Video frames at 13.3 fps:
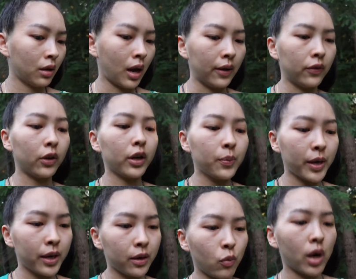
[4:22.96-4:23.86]
I've already
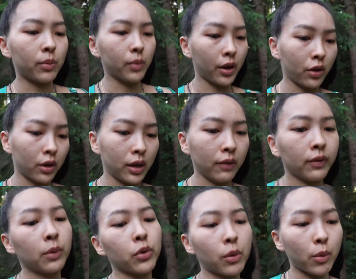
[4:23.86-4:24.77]
been one month on
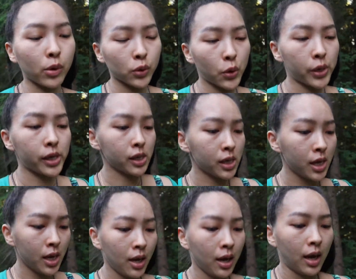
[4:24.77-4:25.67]
evening primrose oil
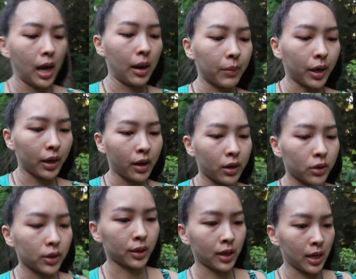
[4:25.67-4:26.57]
and I'm gonna
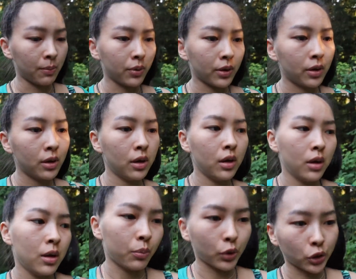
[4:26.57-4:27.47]
just keep
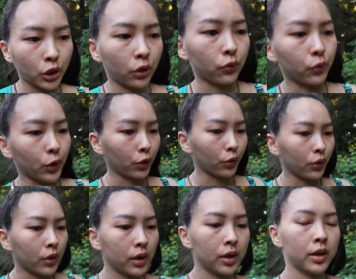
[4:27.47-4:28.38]
pushing through